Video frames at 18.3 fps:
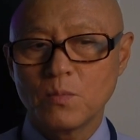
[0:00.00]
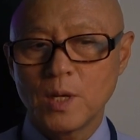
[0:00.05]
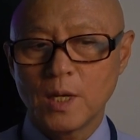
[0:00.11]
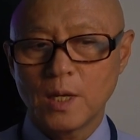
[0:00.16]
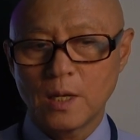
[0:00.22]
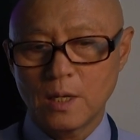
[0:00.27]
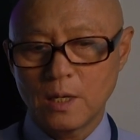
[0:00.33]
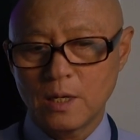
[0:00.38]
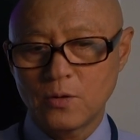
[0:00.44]

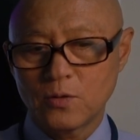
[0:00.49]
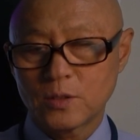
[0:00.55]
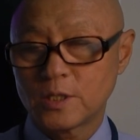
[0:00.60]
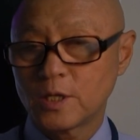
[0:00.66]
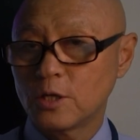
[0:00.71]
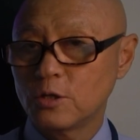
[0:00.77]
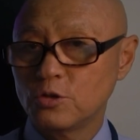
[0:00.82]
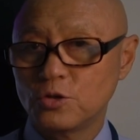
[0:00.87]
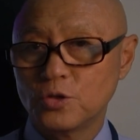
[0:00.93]
me and I will
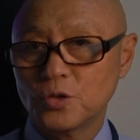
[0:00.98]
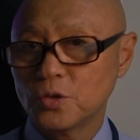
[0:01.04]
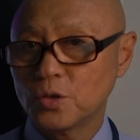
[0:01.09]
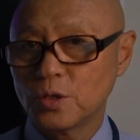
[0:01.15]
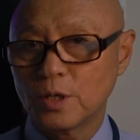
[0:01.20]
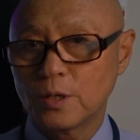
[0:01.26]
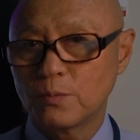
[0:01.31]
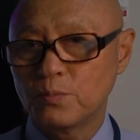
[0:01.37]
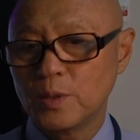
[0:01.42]
send you
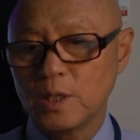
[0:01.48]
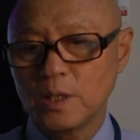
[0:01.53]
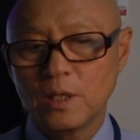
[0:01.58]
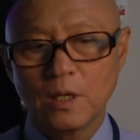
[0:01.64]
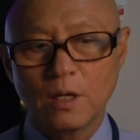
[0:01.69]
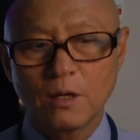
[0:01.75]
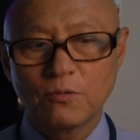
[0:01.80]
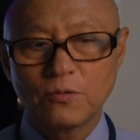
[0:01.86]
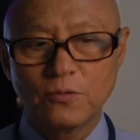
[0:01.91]
the
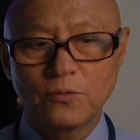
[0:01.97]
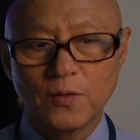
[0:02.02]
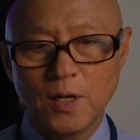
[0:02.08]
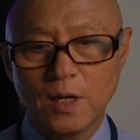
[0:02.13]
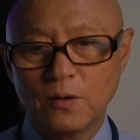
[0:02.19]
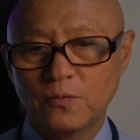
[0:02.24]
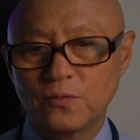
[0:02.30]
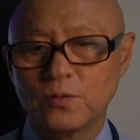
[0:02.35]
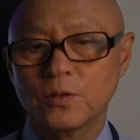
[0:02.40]
PDF
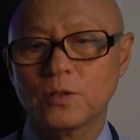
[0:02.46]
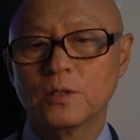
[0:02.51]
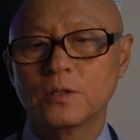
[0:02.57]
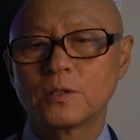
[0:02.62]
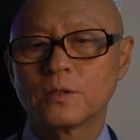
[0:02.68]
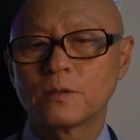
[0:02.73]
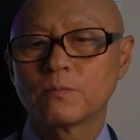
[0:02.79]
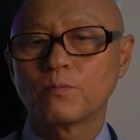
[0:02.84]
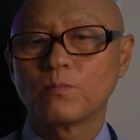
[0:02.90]
file for
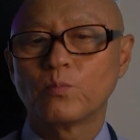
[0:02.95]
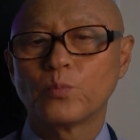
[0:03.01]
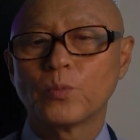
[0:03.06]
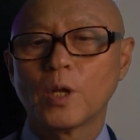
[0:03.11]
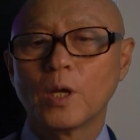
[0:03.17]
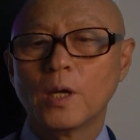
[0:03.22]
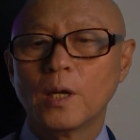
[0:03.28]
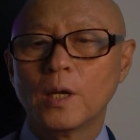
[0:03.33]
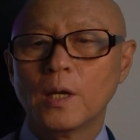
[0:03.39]
this.
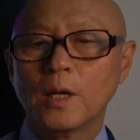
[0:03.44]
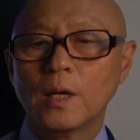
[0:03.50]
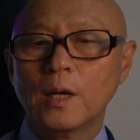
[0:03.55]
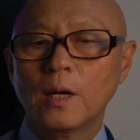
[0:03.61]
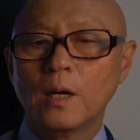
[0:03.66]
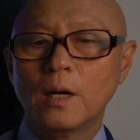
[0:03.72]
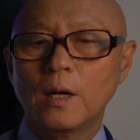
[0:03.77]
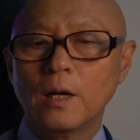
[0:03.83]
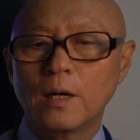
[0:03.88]

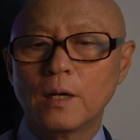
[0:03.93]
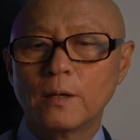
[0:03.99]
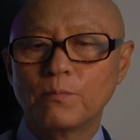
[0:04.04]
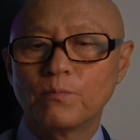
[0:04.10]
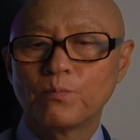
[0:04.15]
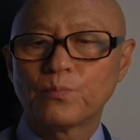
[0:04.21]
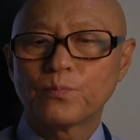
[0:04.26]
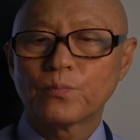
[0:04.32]
Uh,